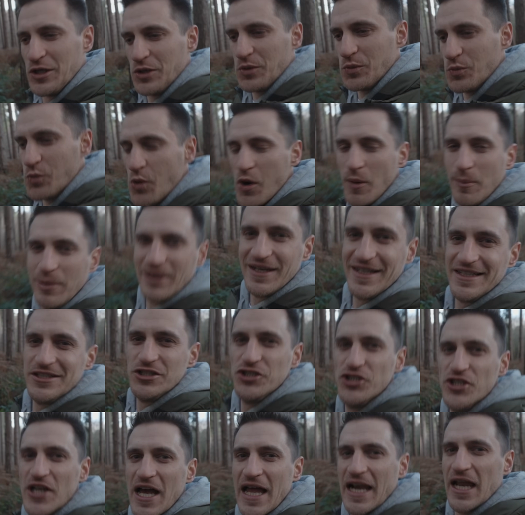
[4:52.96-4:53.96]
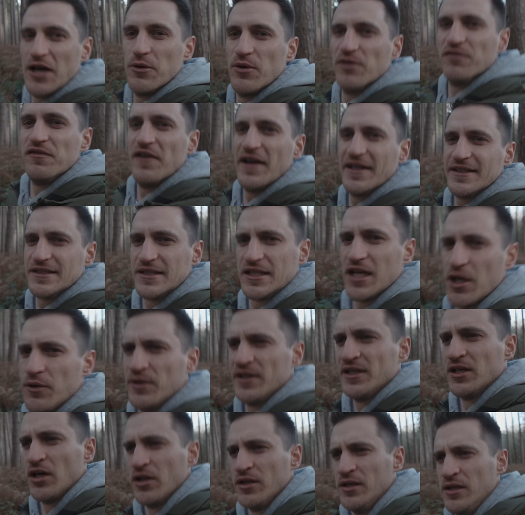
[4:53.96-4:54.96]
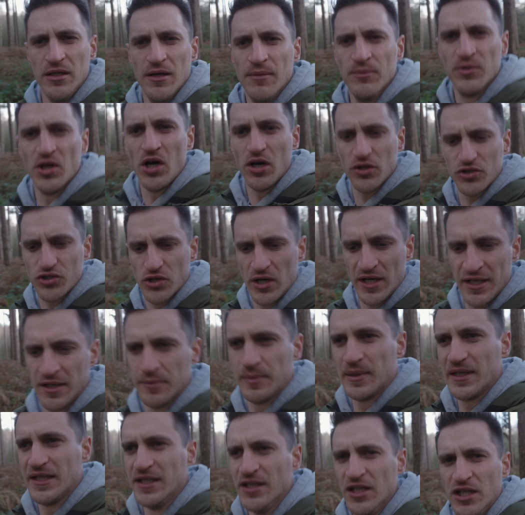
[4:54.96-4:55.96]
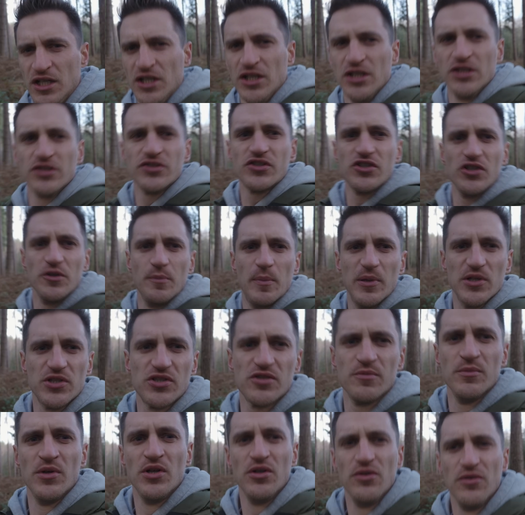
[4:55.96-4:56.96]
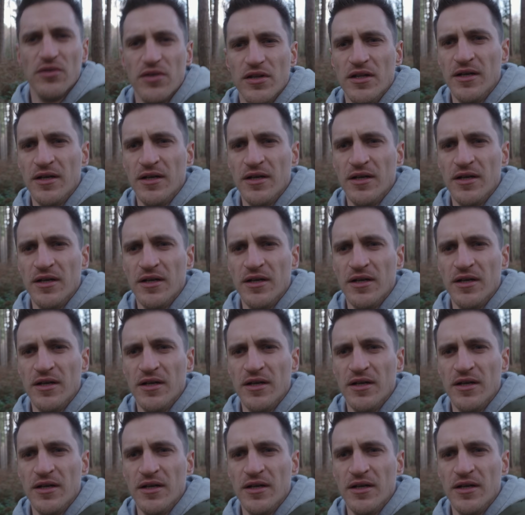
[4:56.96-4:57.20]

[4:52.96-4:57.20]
wobbly jello effect going on. I'm not trying to be super smooth,